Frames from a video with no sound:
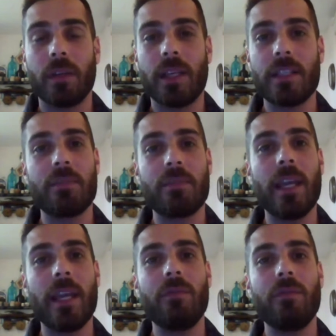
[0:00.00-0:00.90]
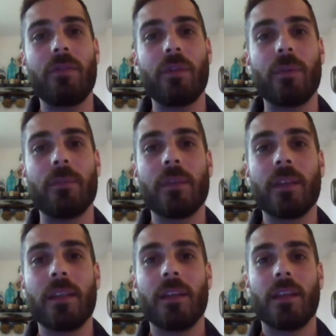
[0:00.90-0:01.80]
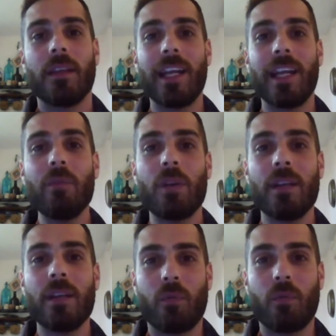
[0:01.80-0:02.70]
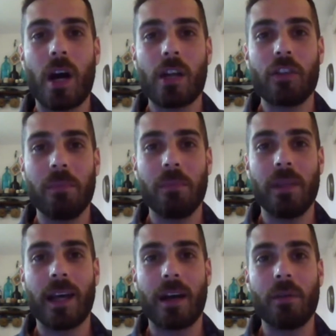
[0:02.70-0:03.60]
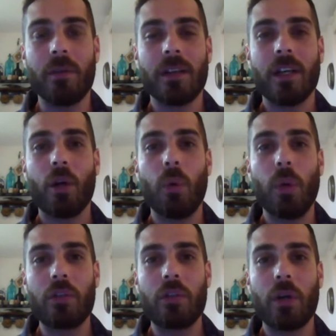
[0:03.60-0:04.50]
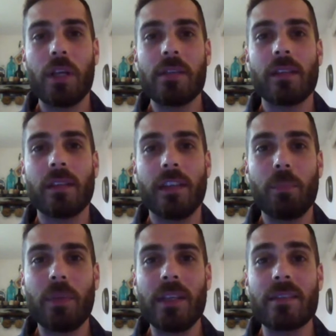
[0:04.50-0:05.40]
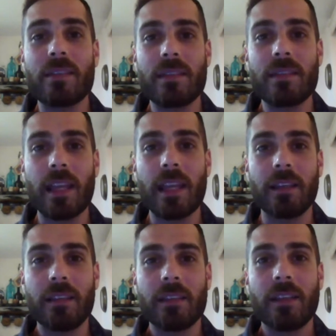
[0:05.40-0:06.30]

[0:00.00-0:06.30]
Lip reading: It's made for anyone watching me now who enjoys a good piece of steak,